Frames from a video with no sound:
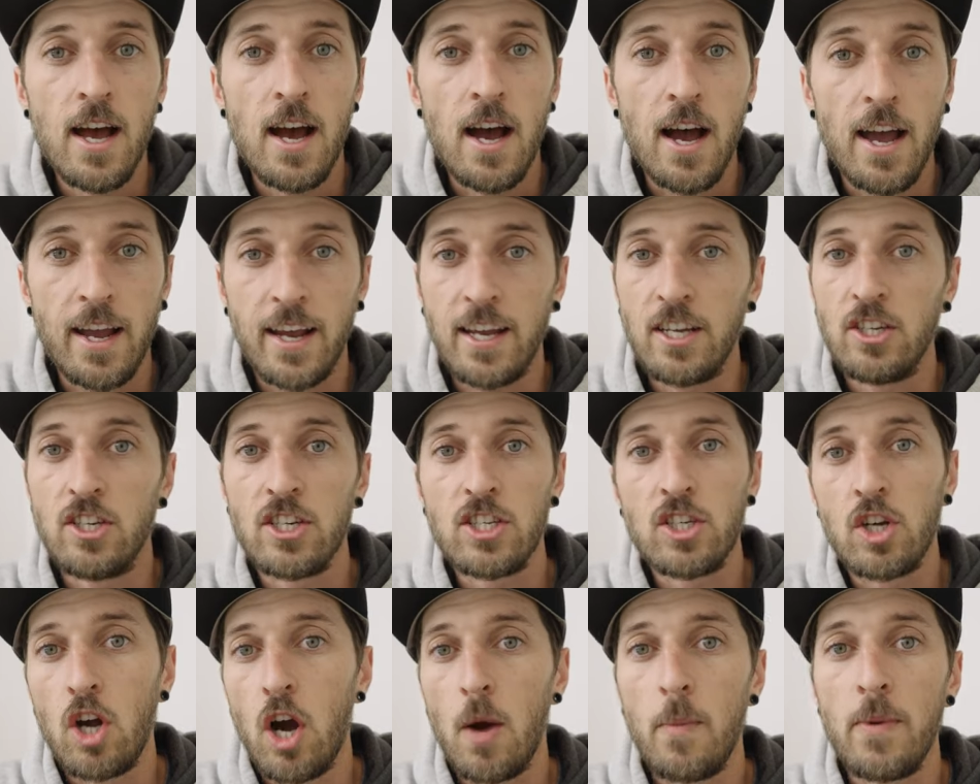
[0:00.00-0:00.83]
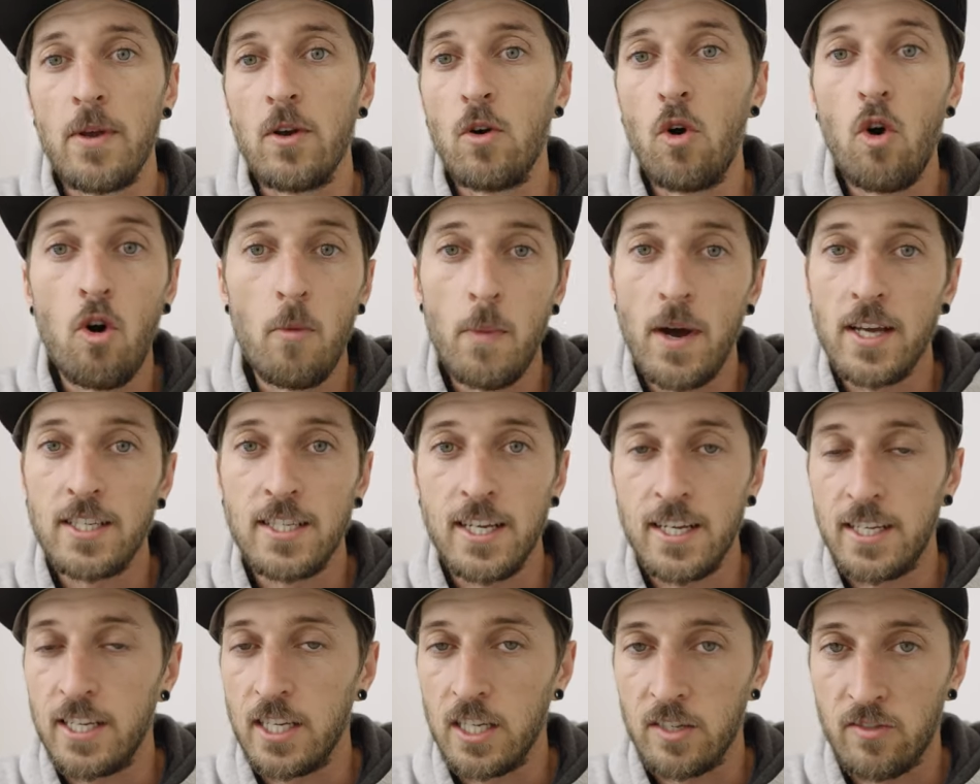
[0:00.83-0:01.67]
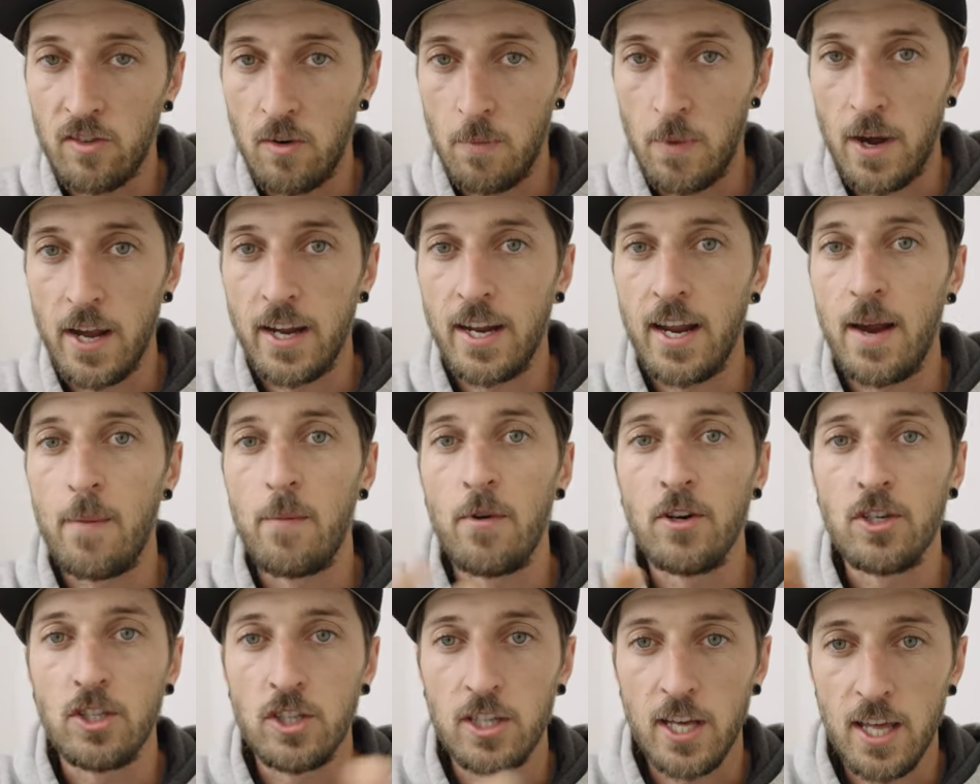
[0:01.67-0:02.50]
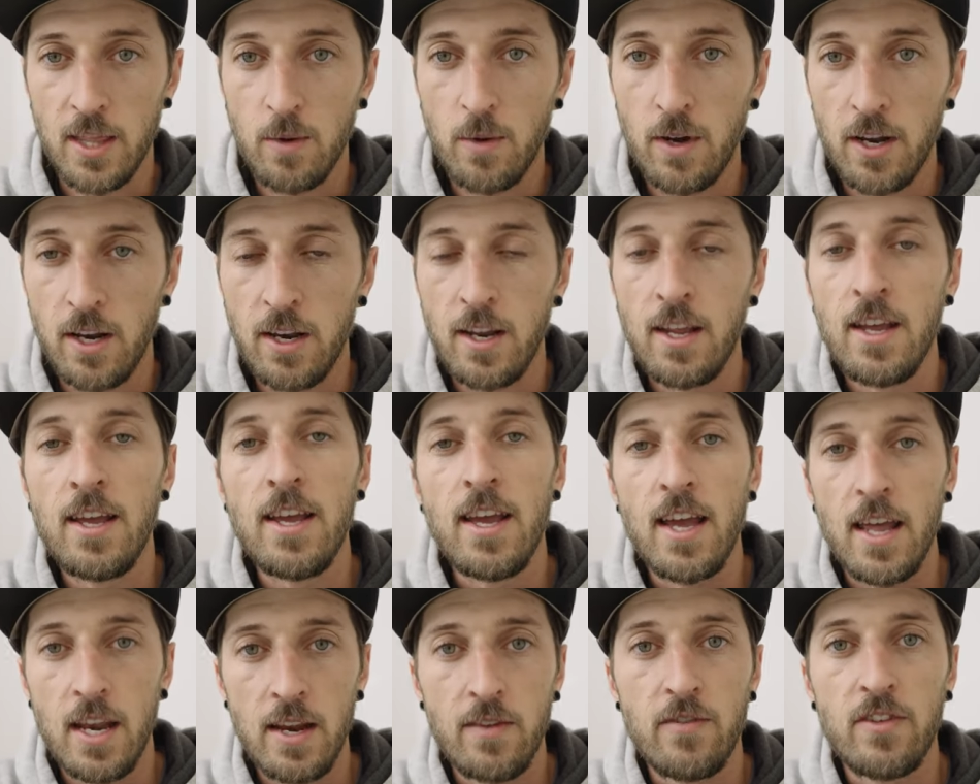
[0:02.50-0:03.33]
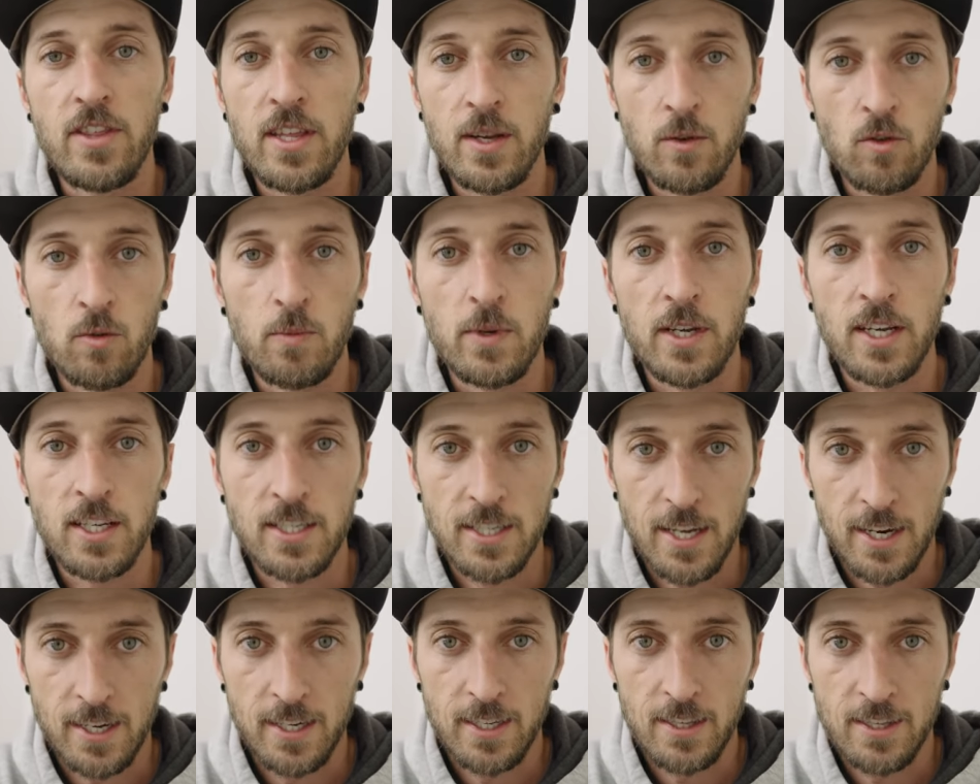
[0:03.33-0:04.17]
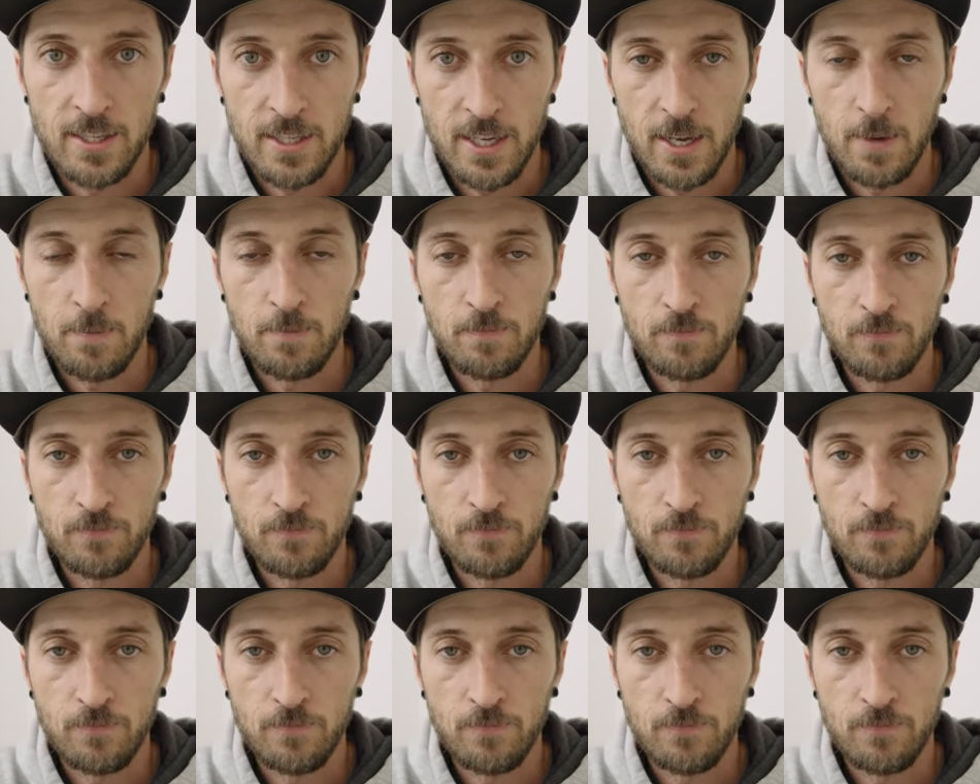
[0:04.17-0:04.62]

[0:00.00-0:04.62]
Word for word: I can just copy all my settings from my camera to the other one and everything will be exactly the same.